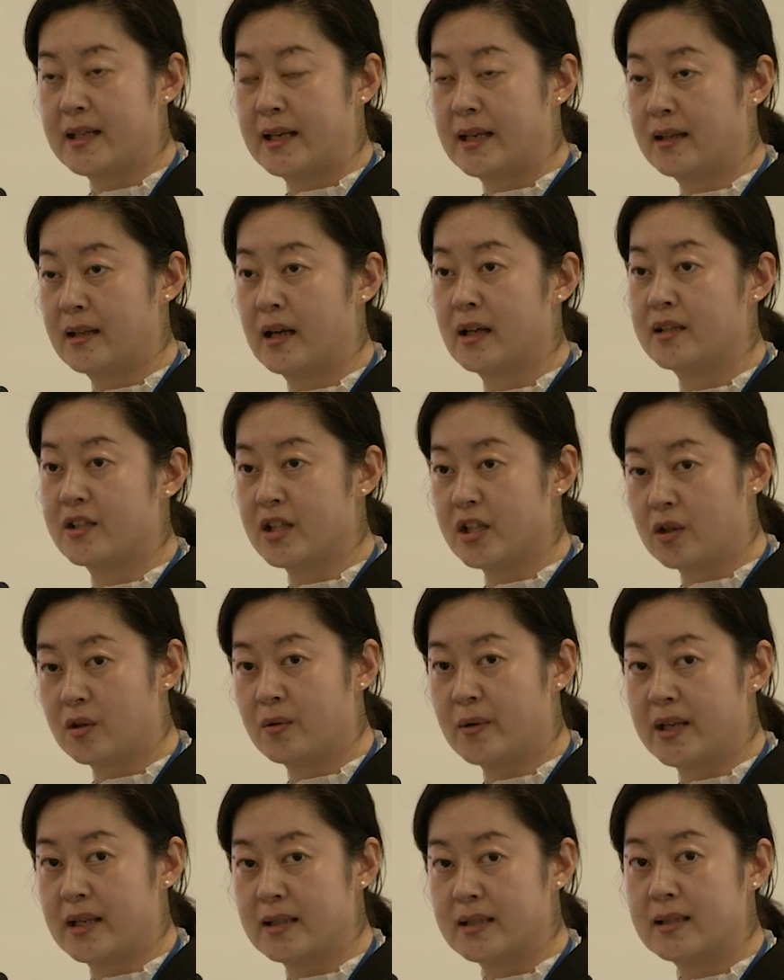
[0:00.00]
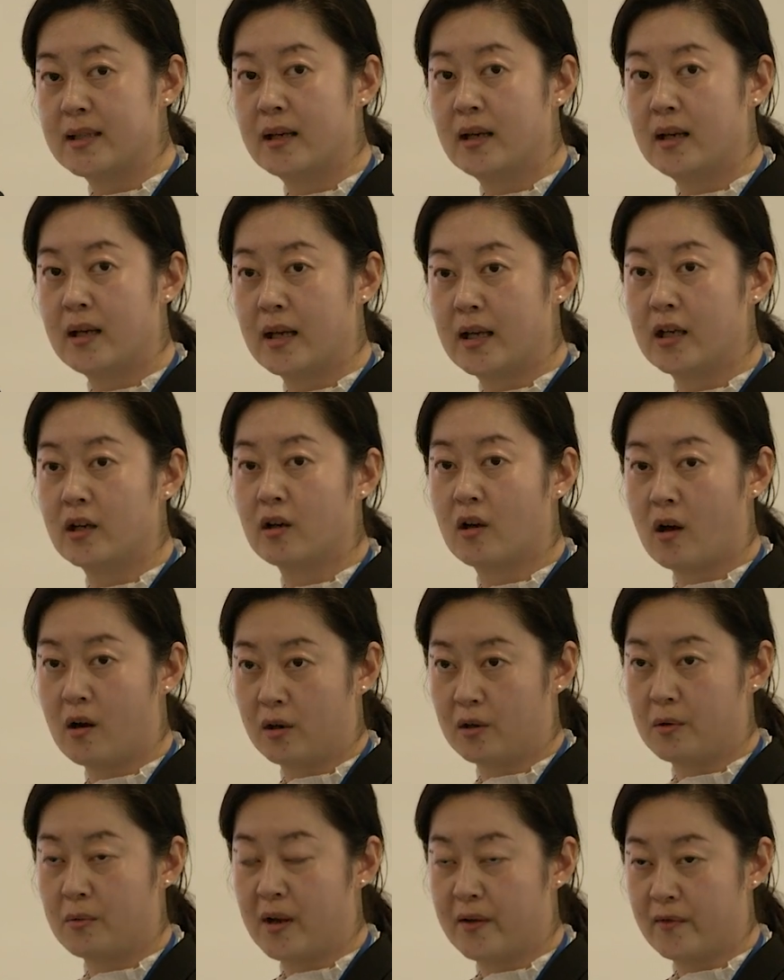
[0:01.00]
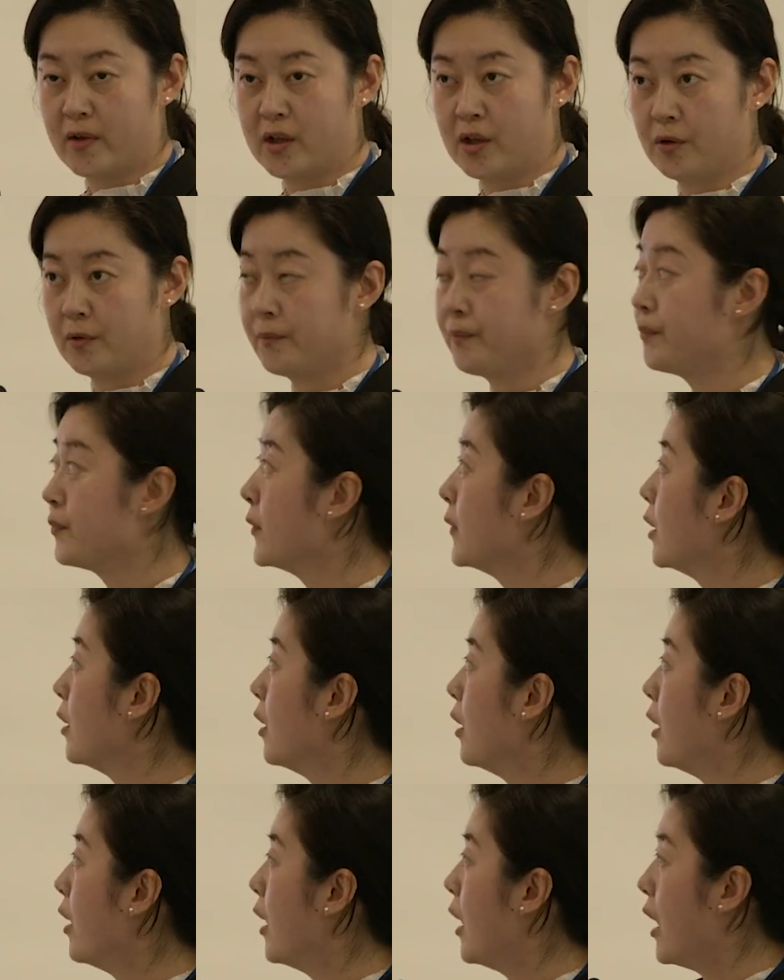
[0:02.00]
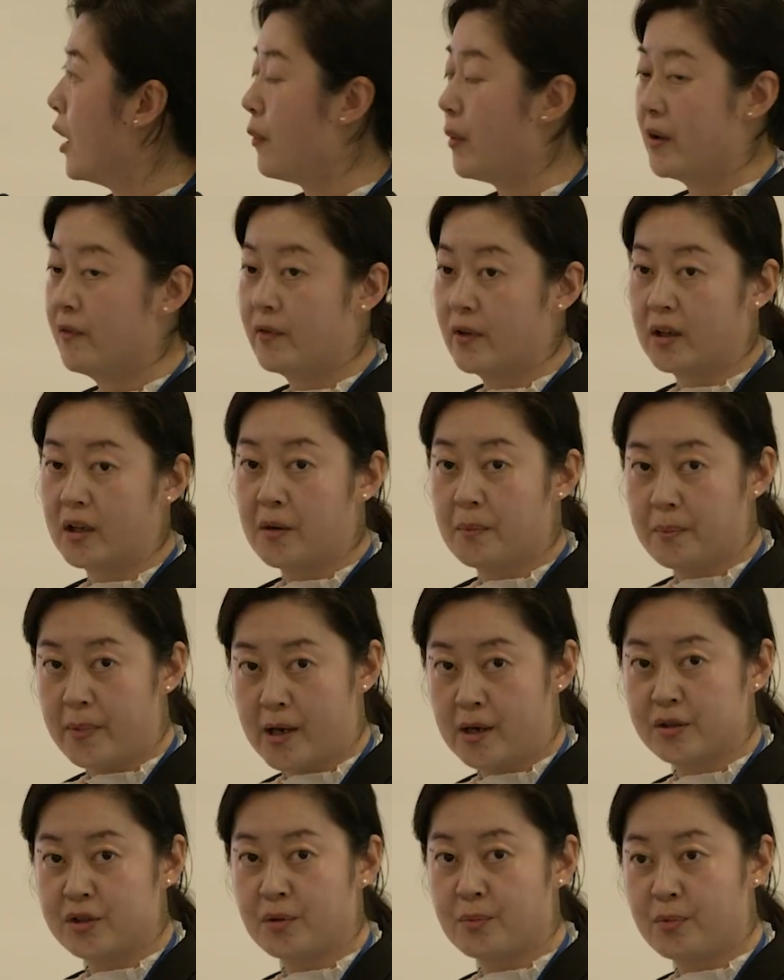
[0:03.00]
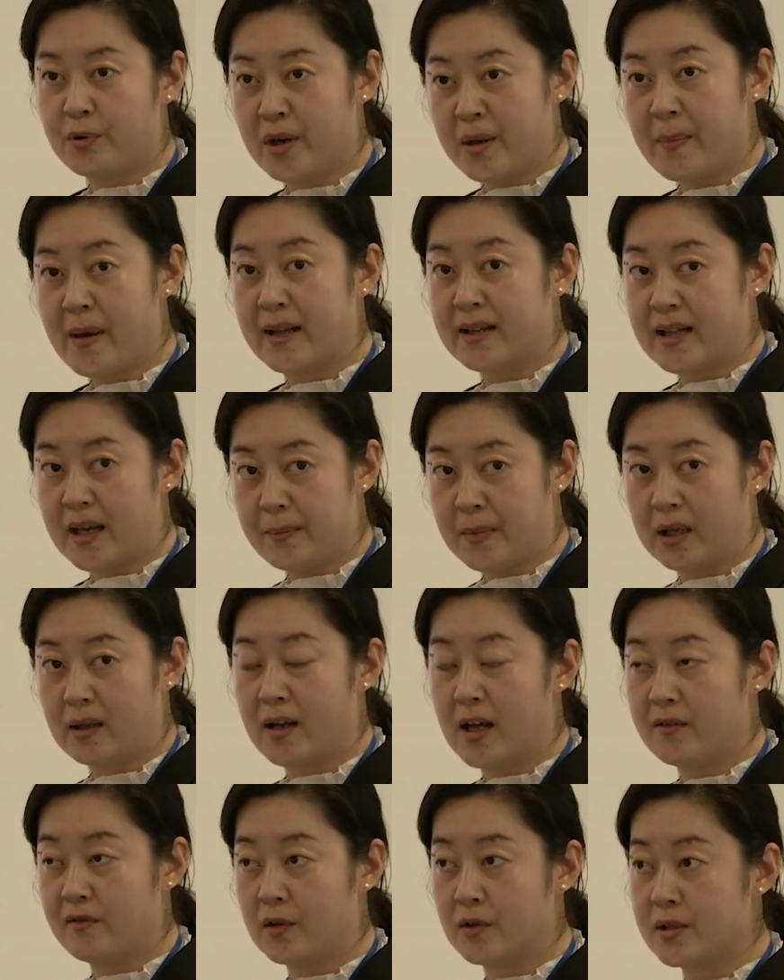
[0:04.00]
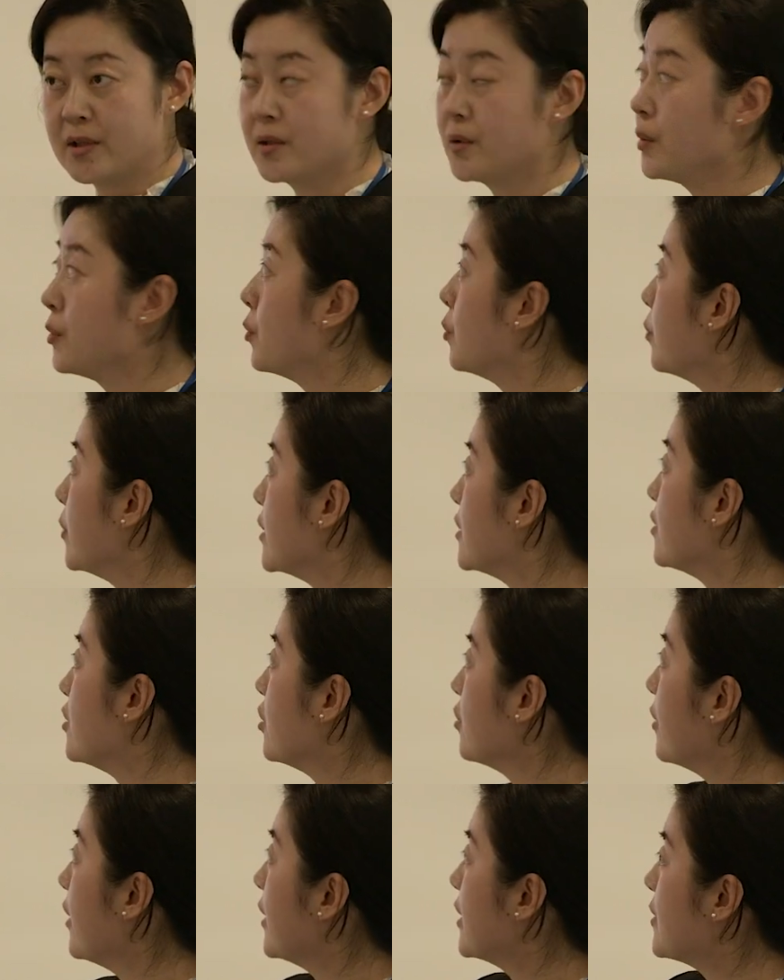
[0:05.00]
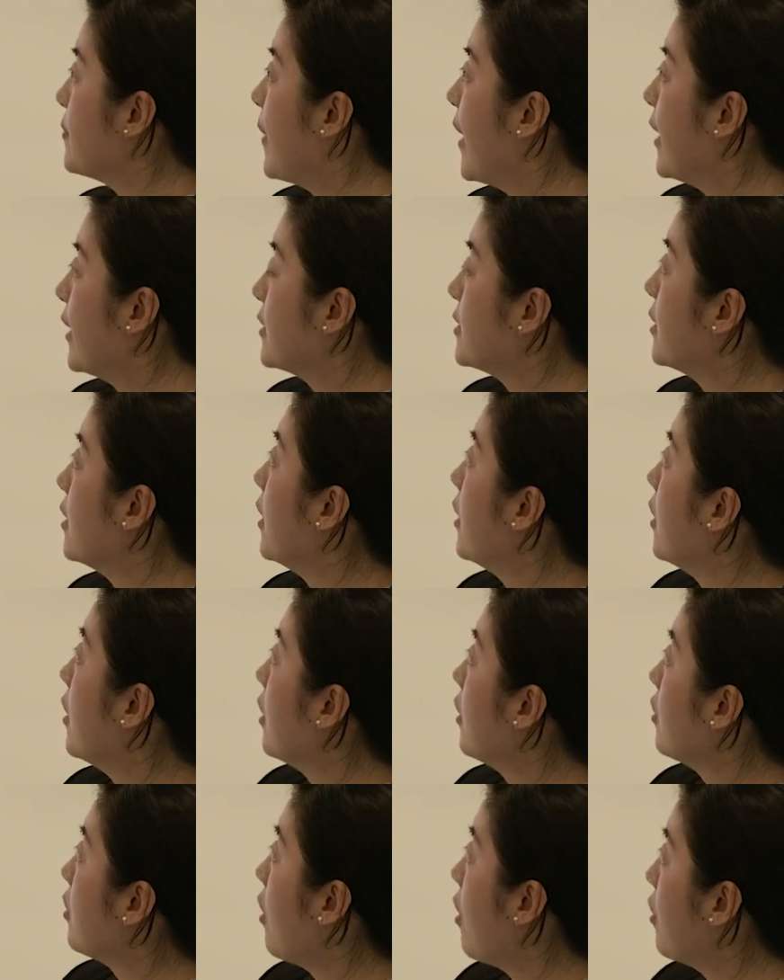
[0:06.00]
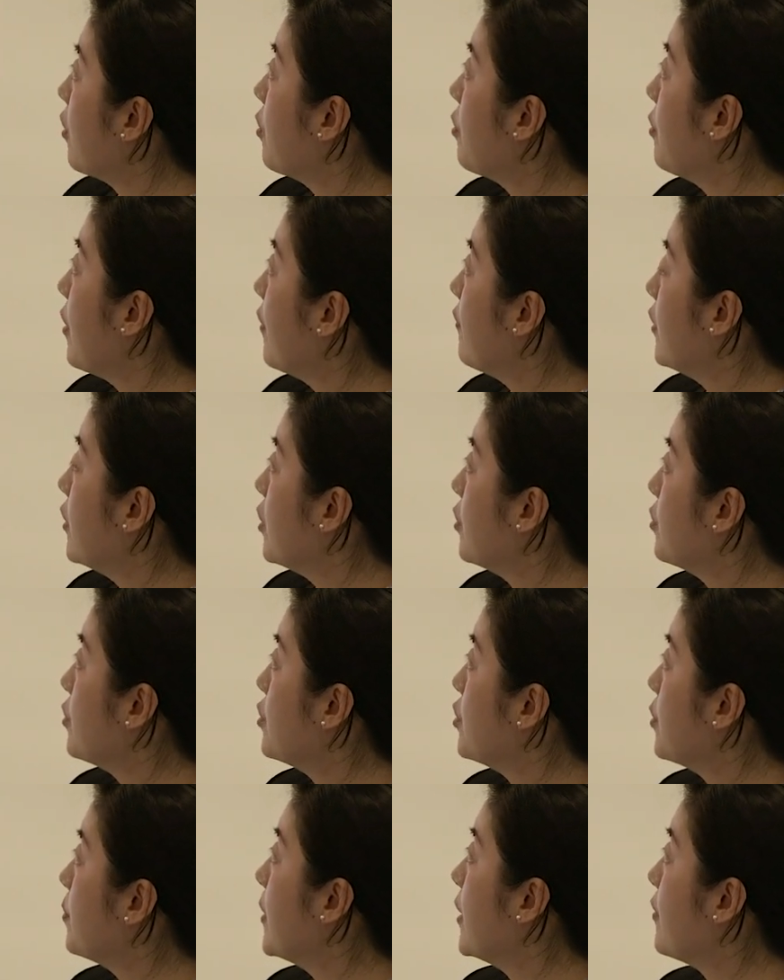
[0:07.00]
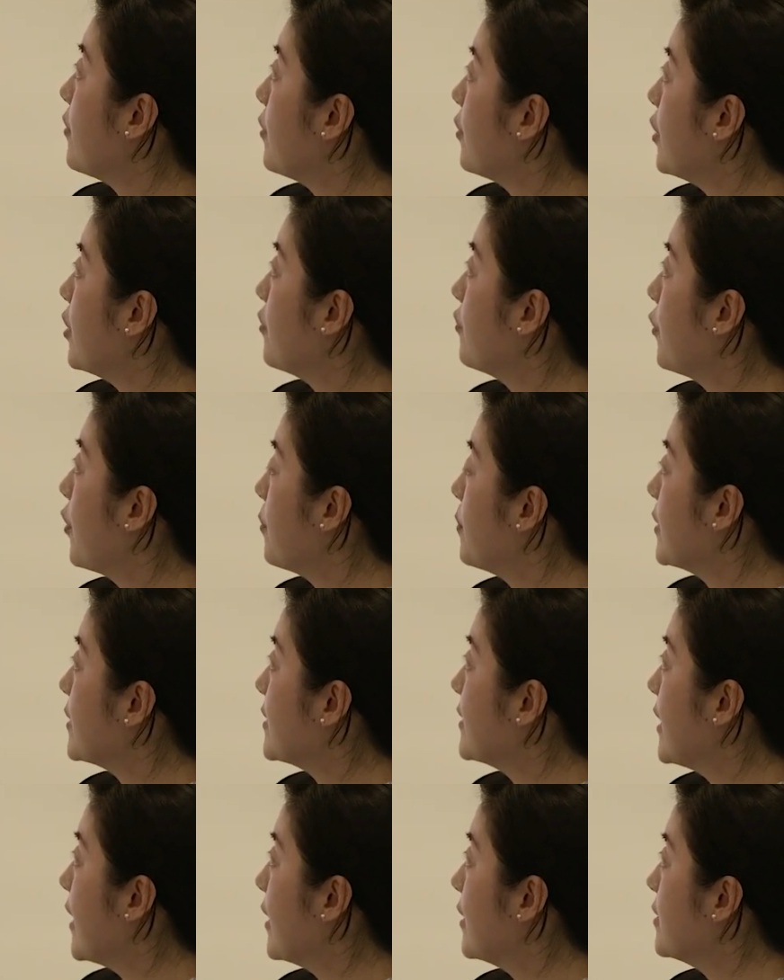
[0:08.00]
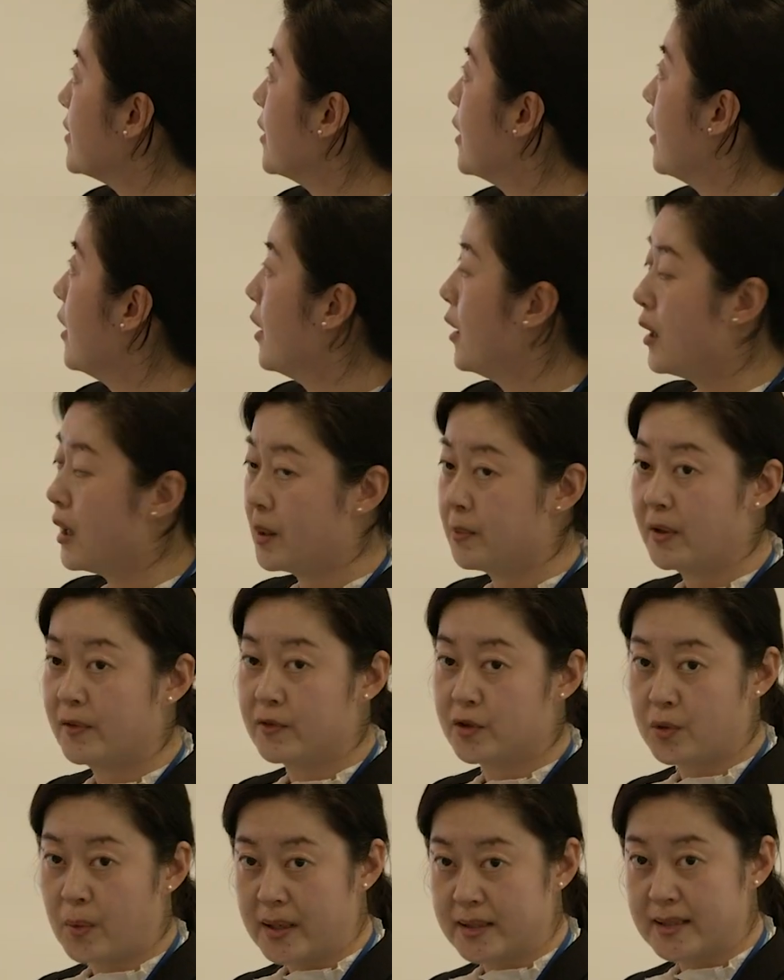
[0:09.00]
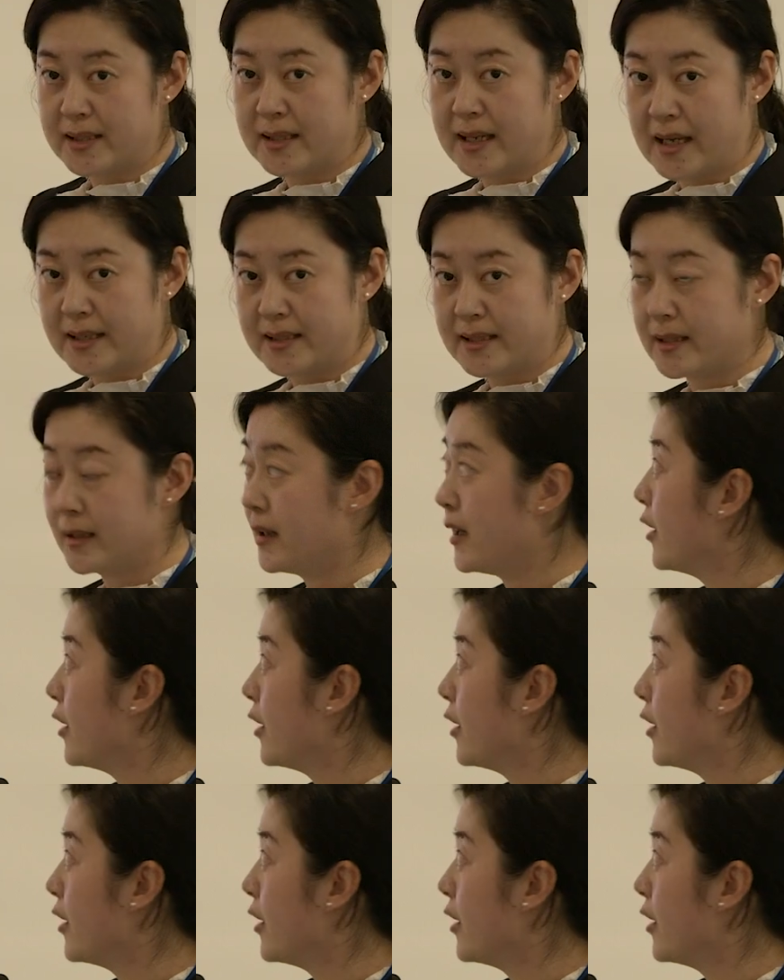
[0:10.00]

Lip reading: in a decrease in cargo revenue. However, compared to pre-pandemic levels, we still expect cargo revenue to be 34% above 2019